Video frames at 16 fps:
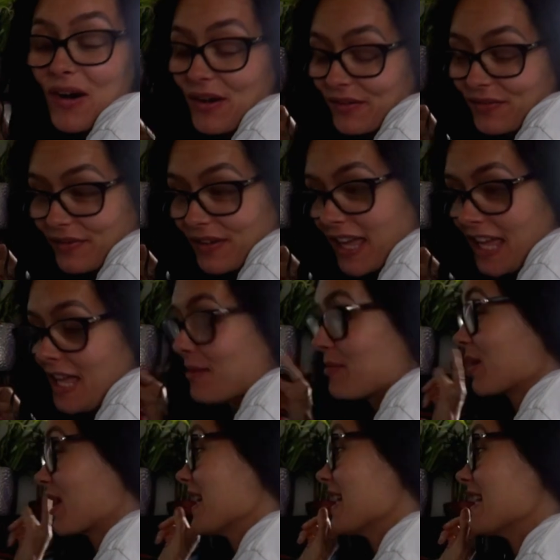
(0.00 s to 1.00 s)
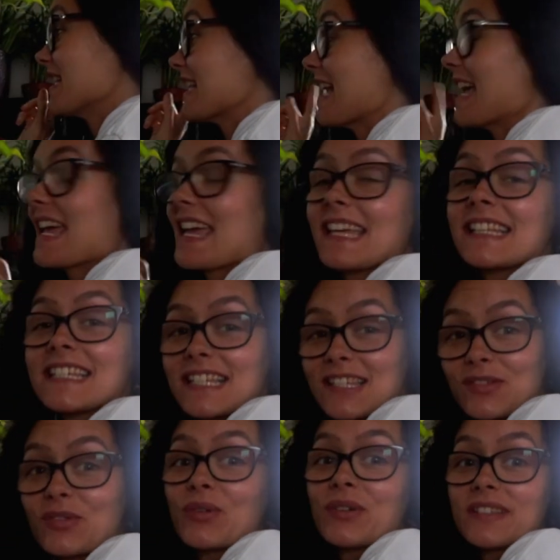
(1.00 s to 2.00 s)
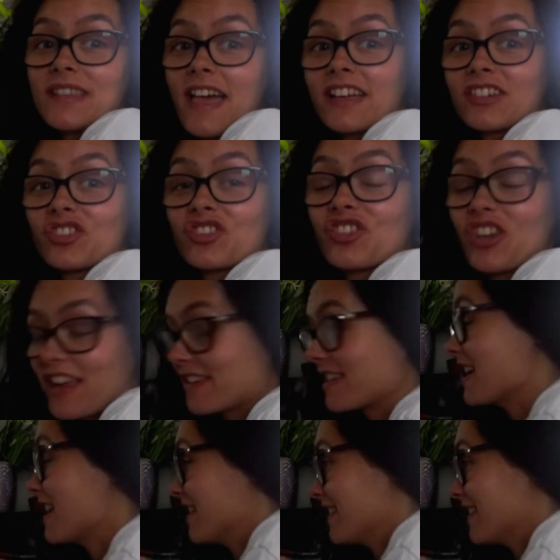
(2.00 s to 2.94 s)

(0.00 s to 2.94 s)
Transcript: off, because it distorts like shit.